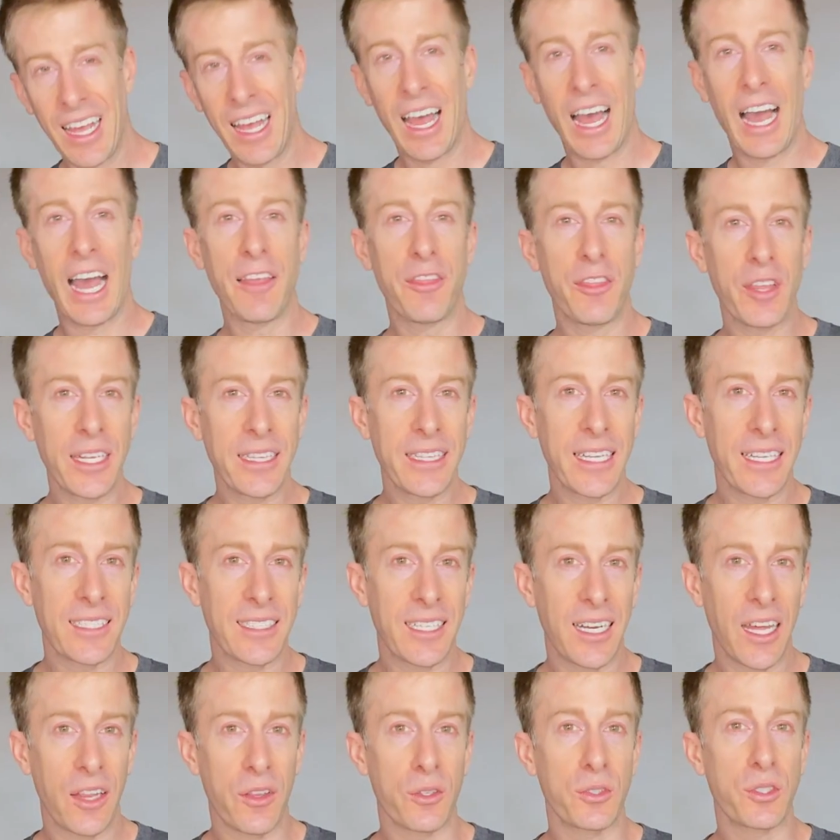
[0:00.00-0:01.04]
I think that's
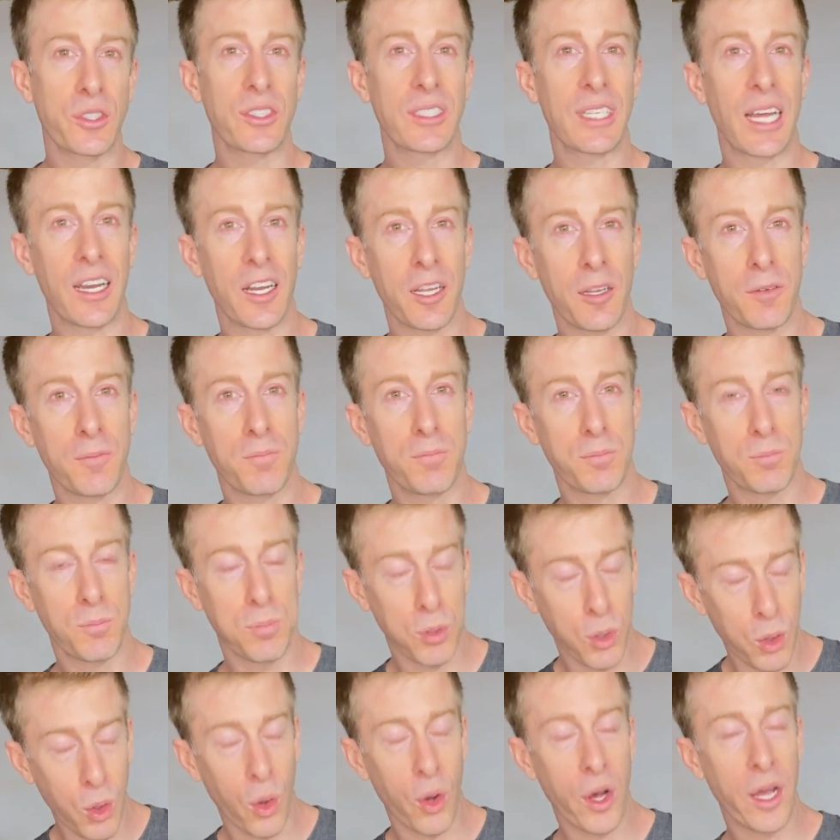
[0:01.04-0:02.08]
another selling
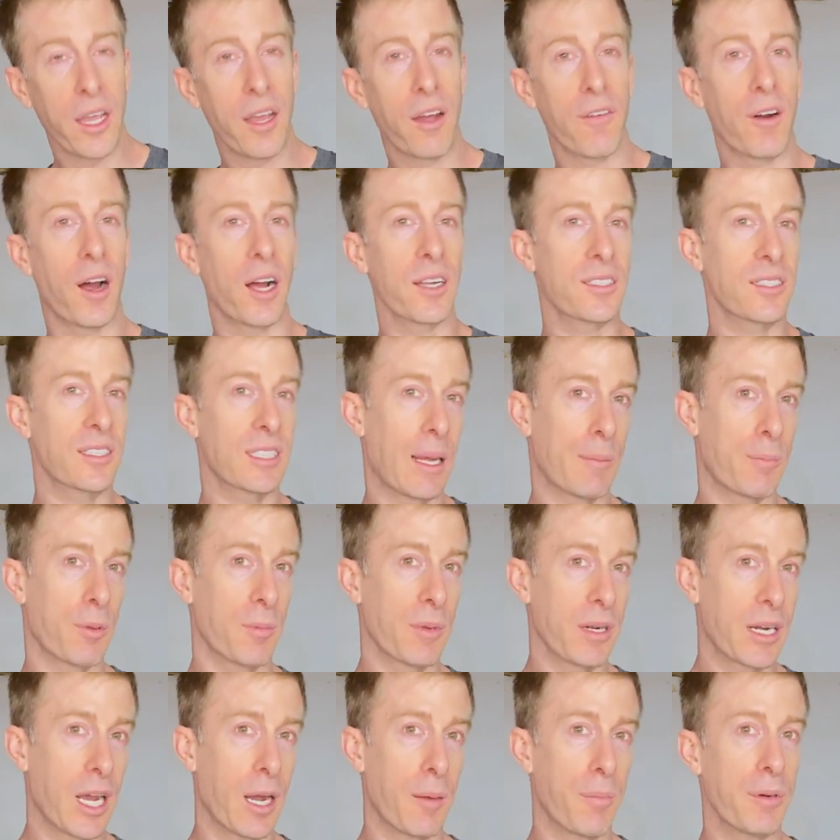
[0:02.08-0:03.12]
on
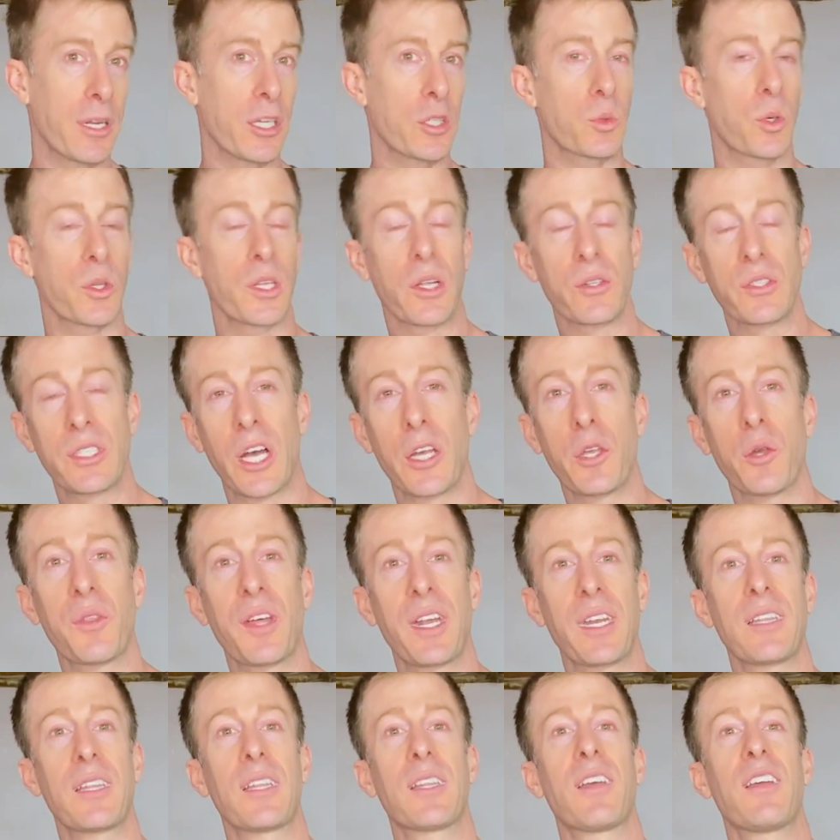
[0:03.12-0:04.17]
supplement companies where they'll tell you
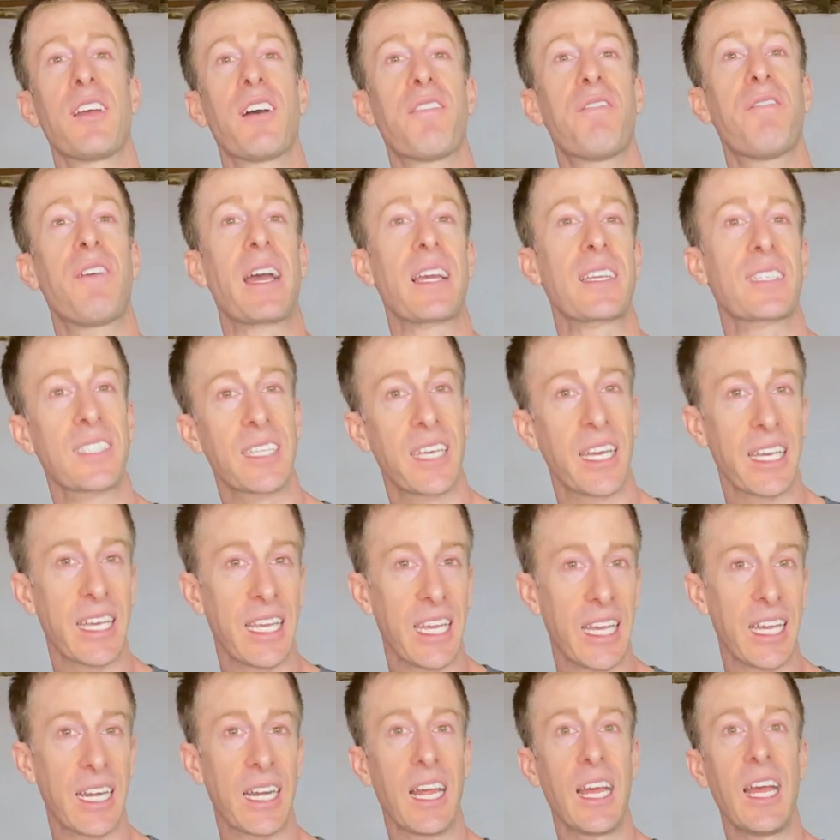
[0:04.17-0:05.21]
that the effects kick
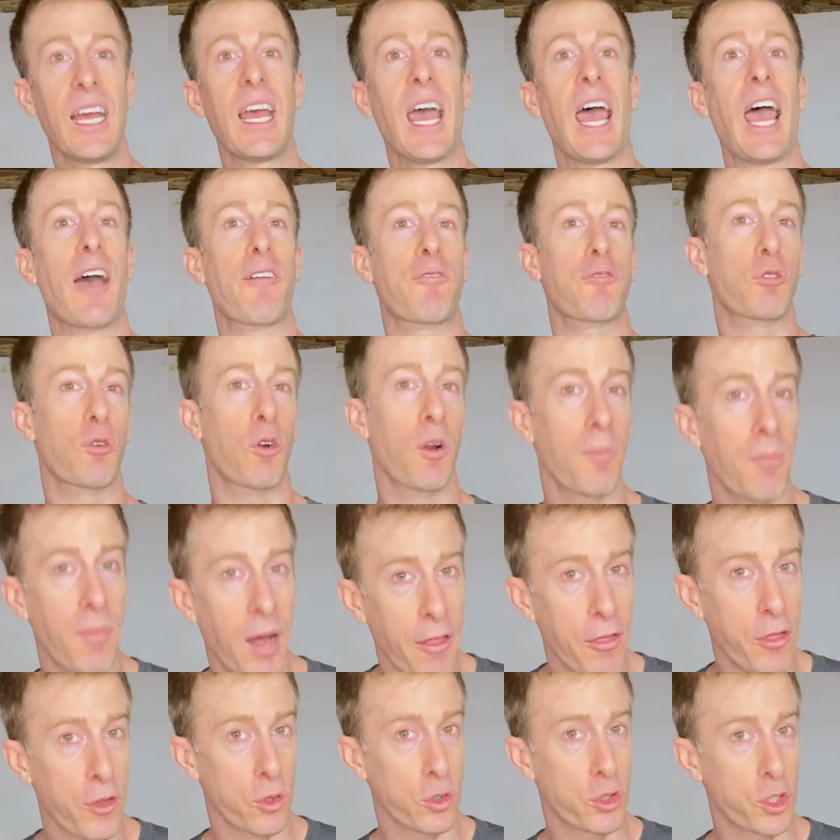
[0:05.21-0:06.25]
in after a
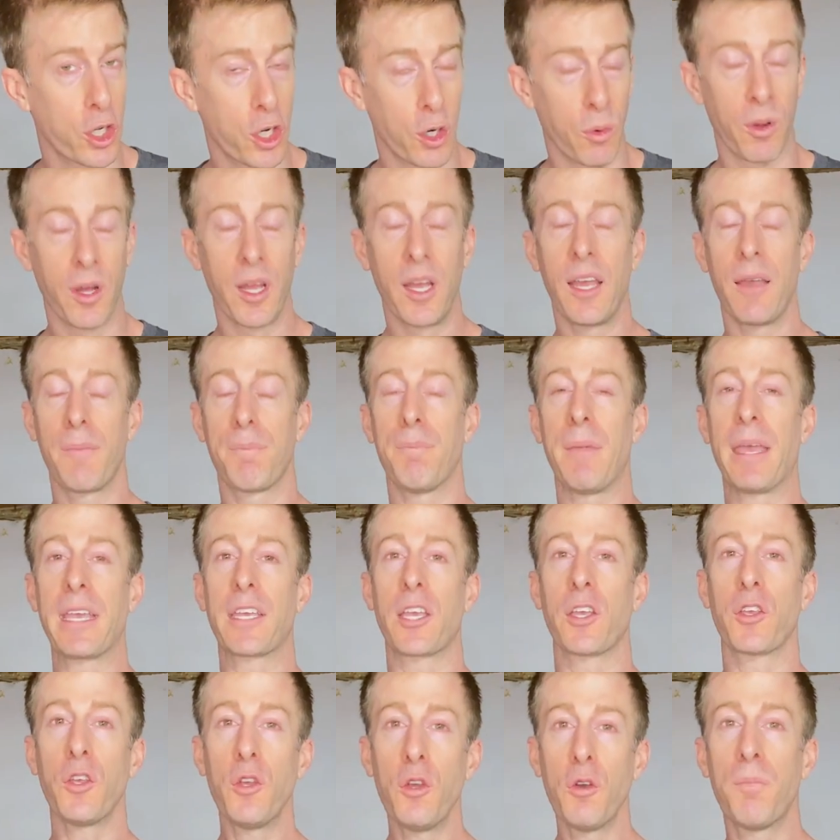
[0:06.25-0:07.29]
month or two,
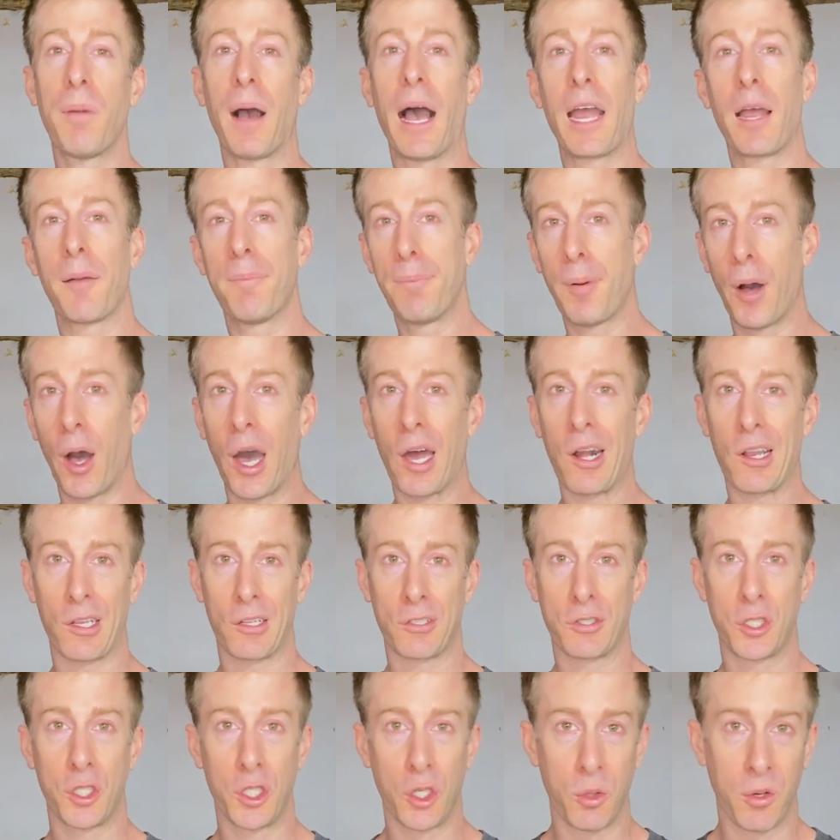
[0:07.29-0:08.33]
making you buy a bottle or
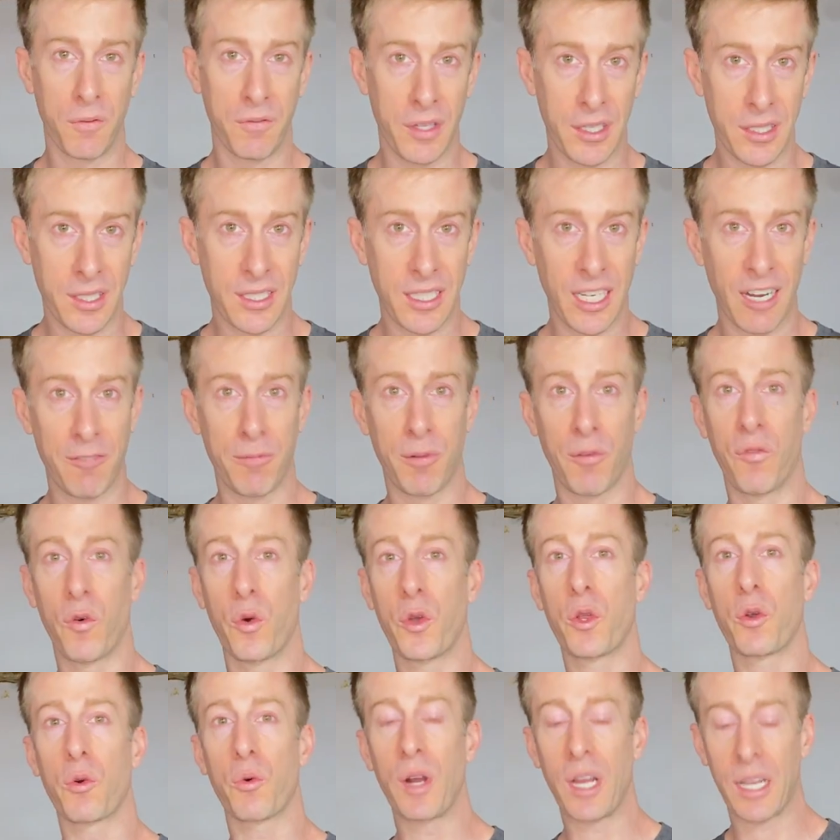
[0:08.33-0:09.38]
two of this stuff before
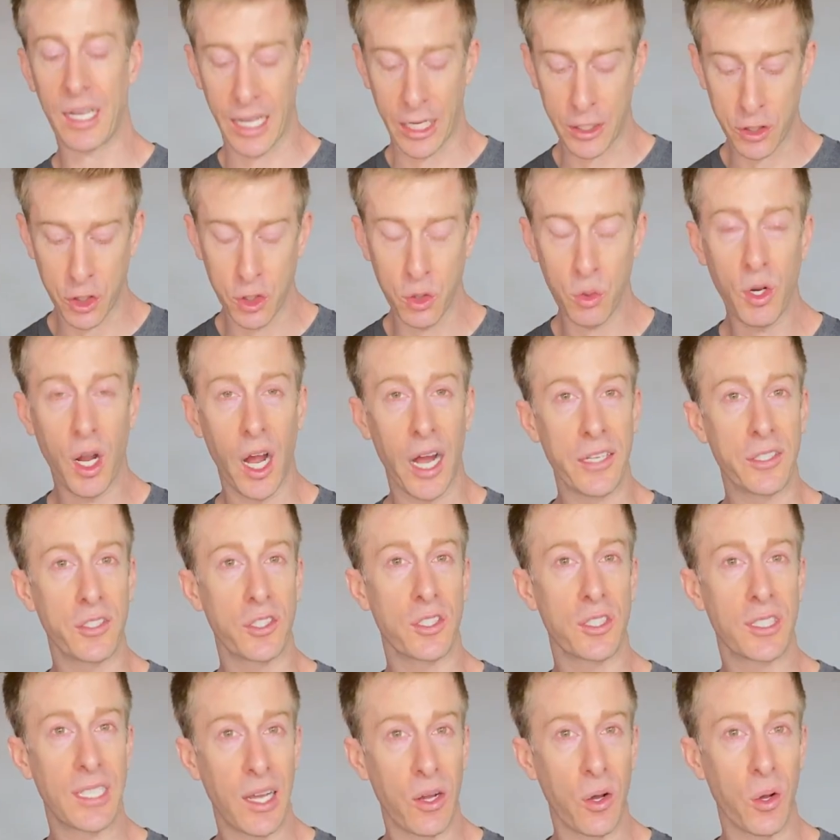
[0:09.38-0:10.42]
you realize you got
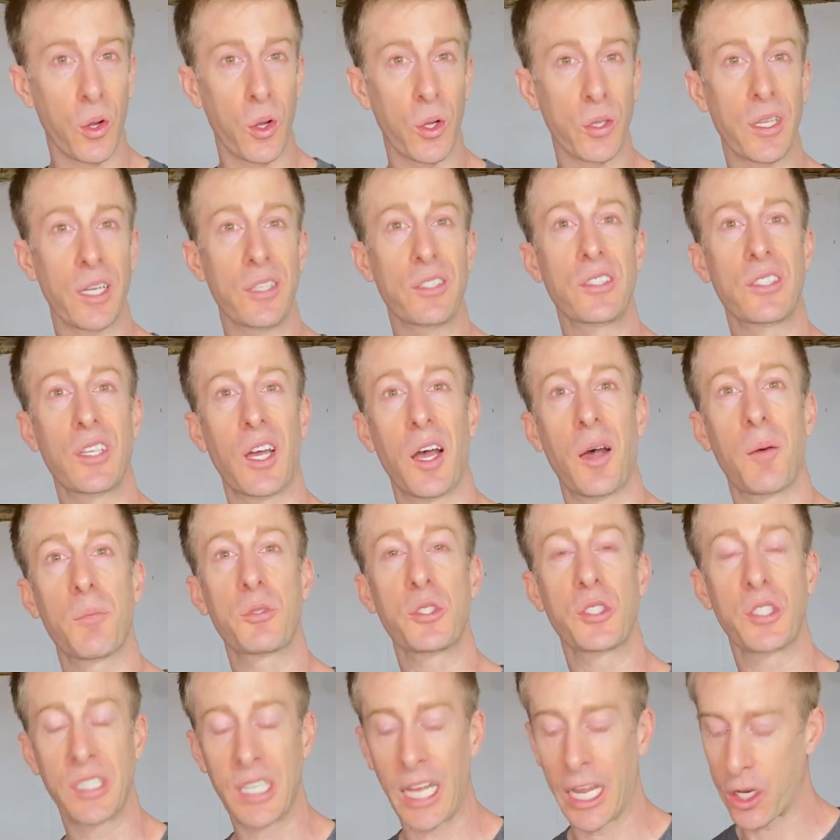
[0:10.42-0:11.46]
sold some
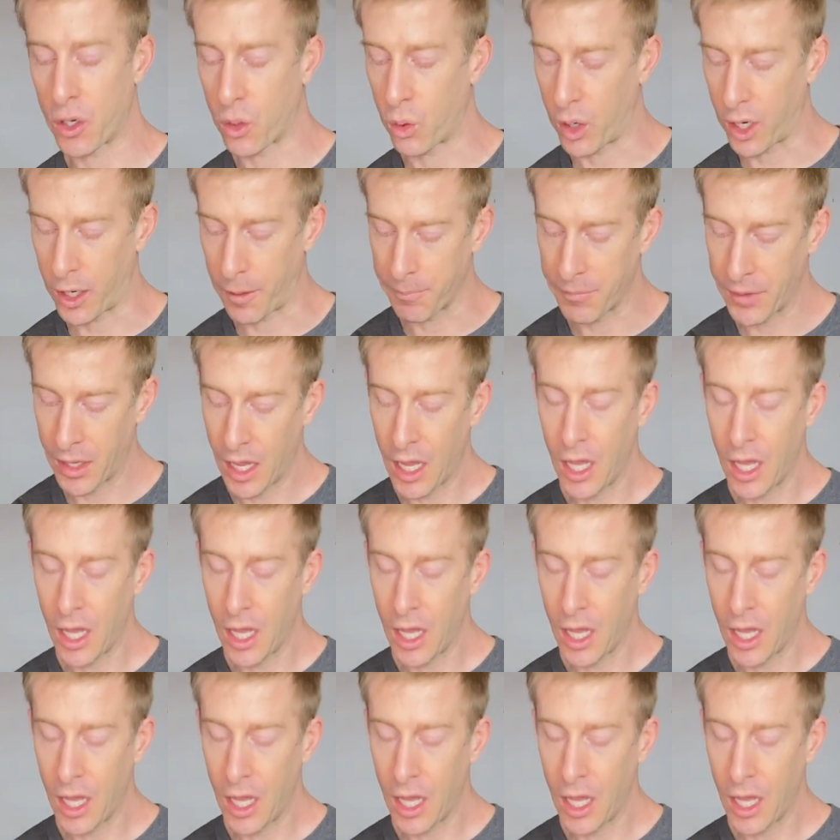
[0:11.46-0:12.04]
snake oil.